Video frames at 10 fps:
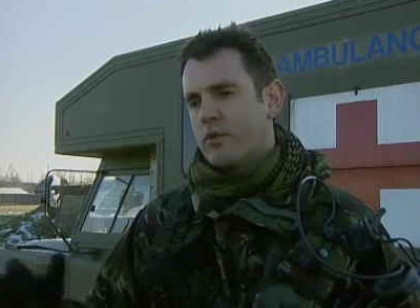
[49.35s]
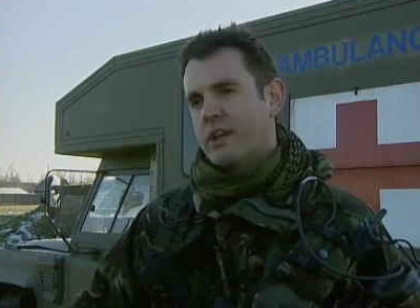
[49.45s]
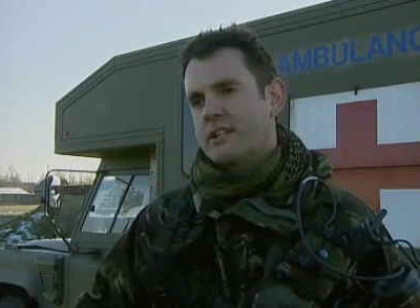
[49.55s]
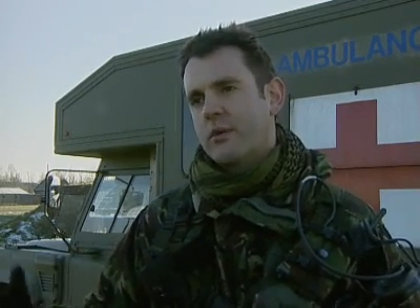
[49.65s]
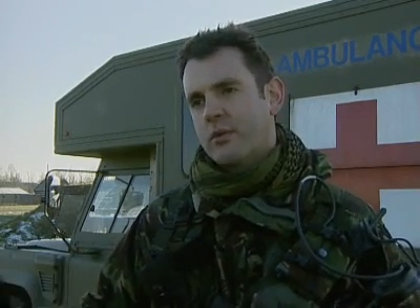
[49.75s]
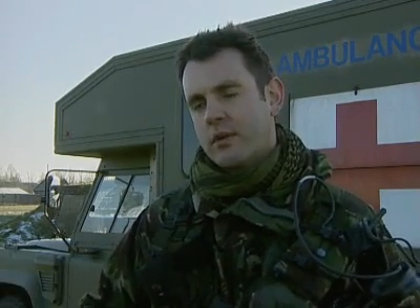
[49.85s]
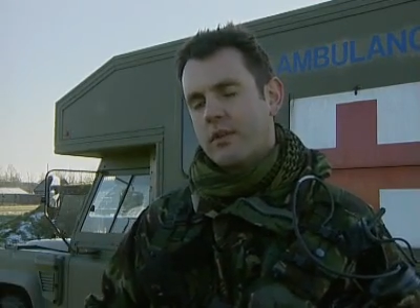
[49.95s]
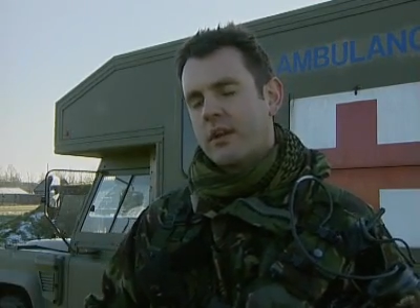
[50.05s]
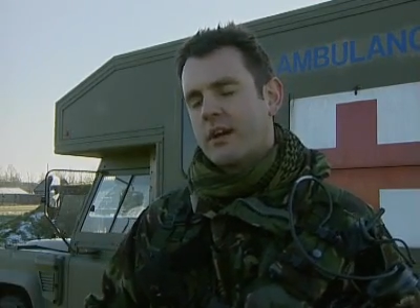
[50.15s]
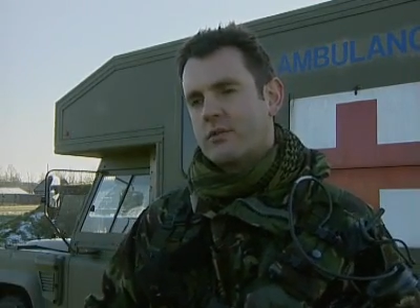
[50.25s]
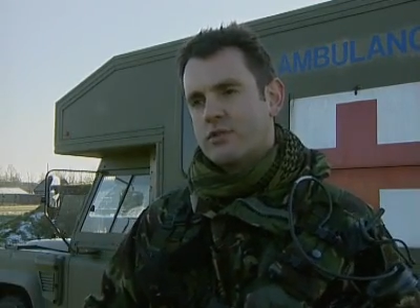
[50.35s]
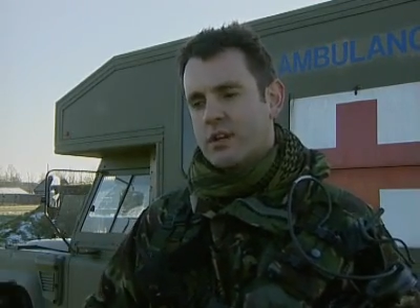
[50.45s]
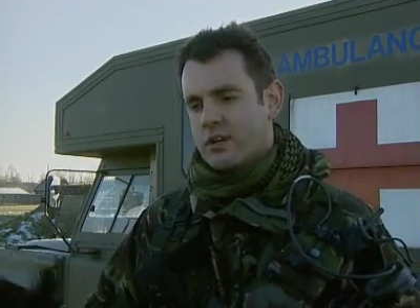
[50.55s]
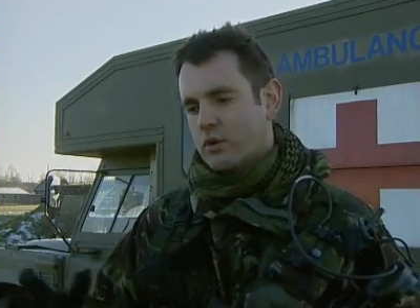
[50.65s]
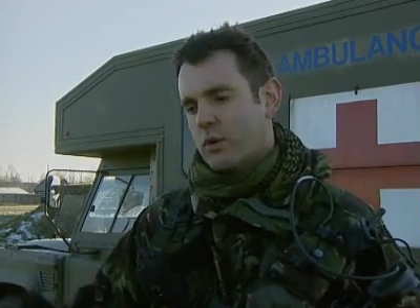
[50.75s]
Break down the
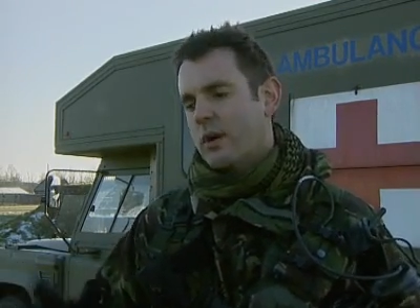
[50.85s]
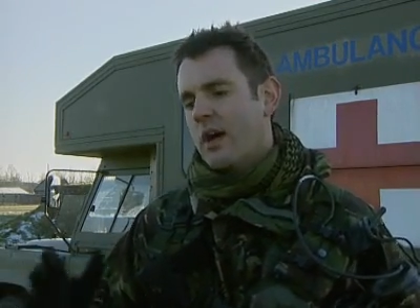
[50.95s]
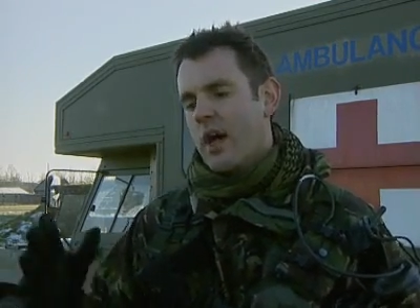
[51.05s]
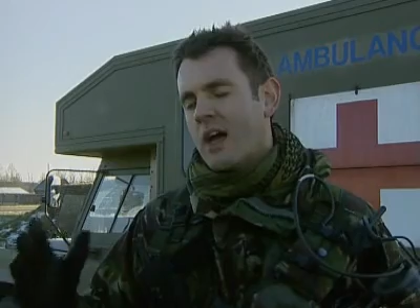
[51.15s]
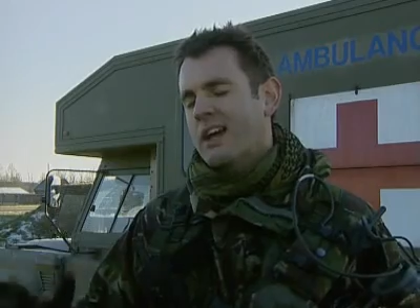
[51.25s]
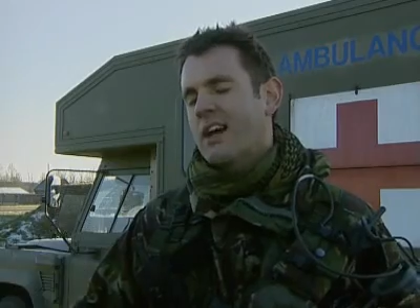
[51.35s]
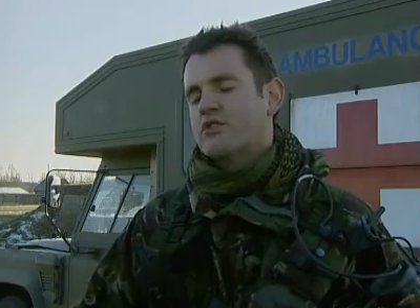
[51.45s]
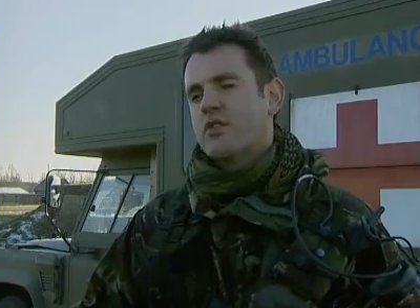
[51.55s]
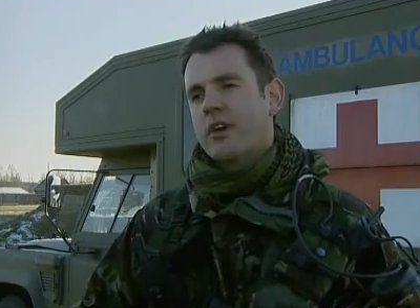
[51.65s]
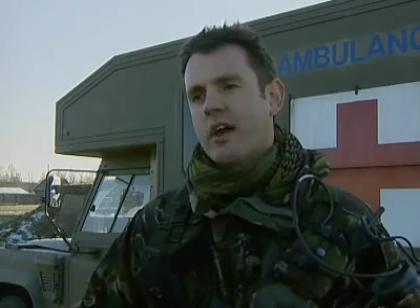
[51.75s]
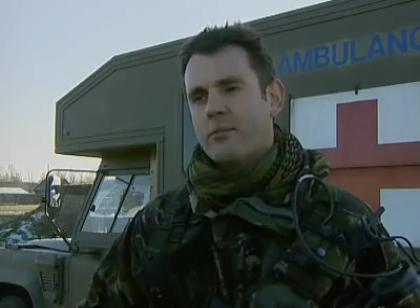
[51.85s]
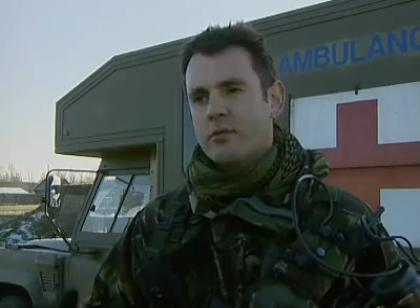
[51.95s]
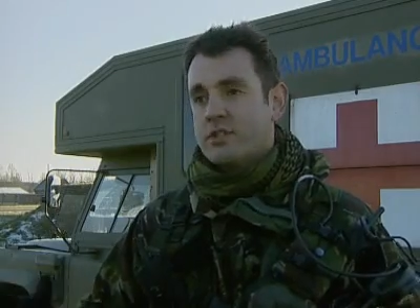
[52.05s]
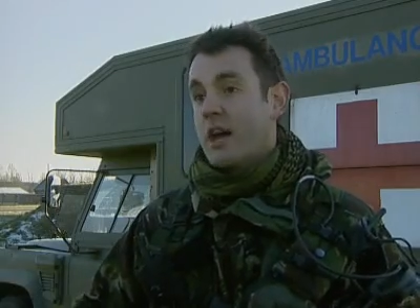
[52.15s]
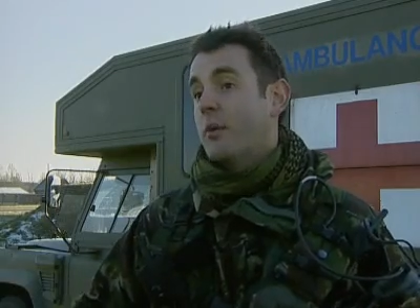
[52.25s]
casualty into a catastrophic
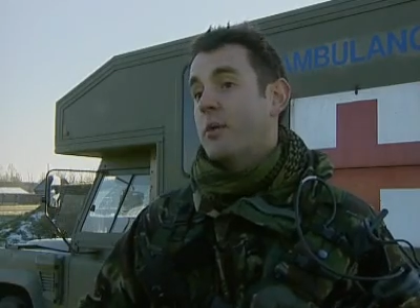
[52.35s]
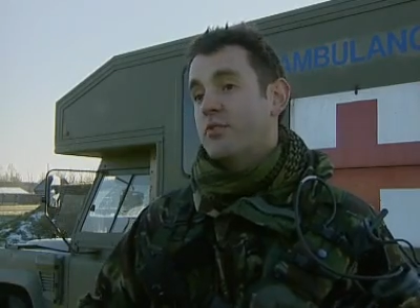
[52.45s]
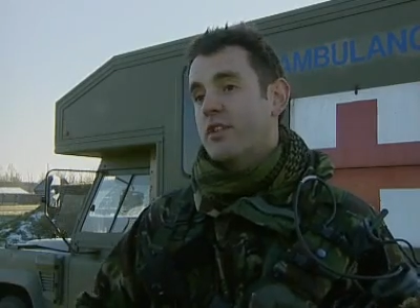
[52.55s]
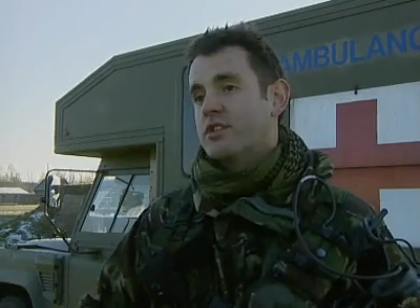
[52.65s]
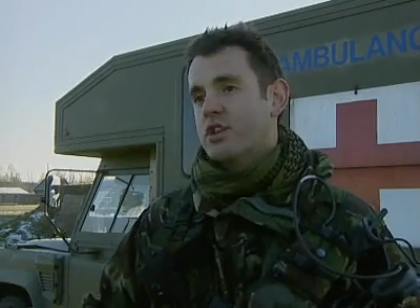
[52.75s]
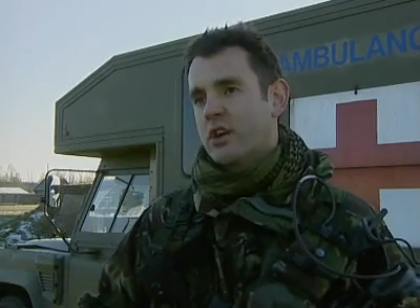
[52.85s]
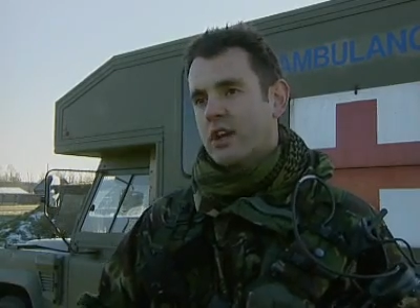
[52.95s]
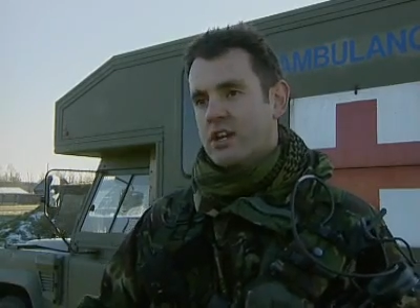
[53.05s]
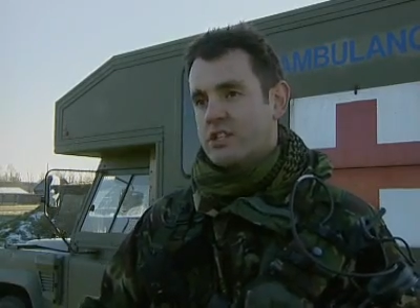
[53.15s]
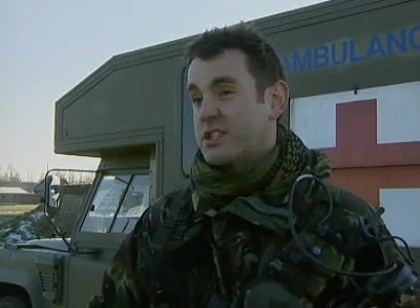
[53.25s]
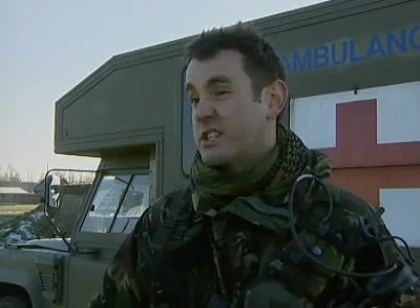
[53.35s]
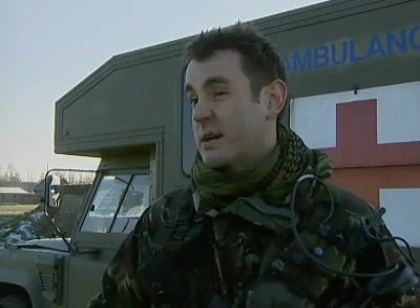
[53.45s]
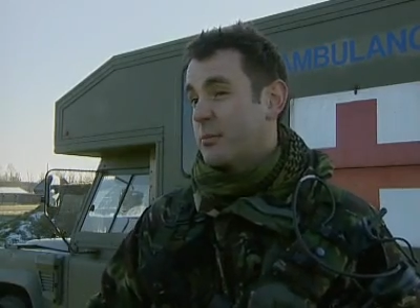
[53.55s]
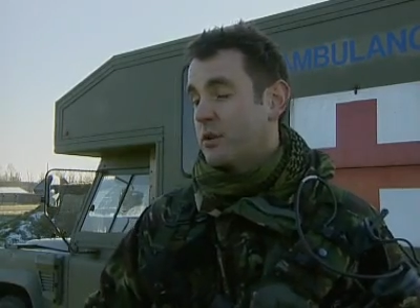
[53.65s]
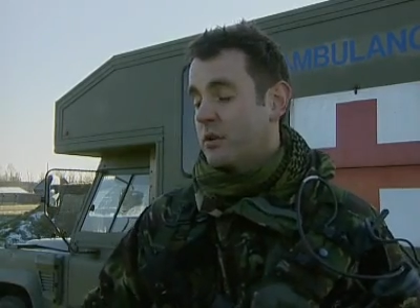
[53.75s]
hemorrhage, airway, breathing, circulation as an
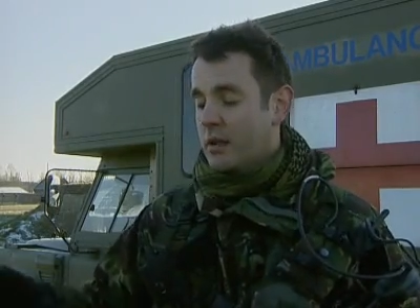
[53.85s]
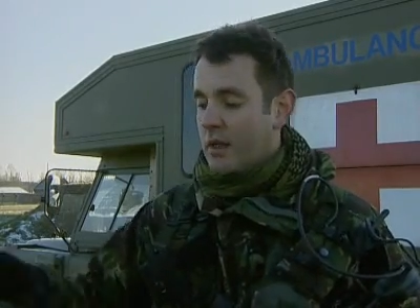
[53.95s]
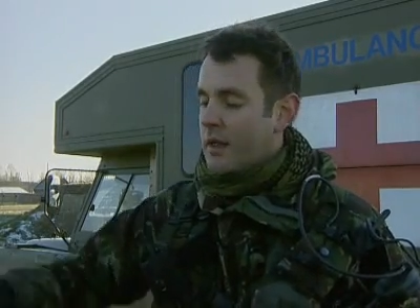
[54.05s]
example.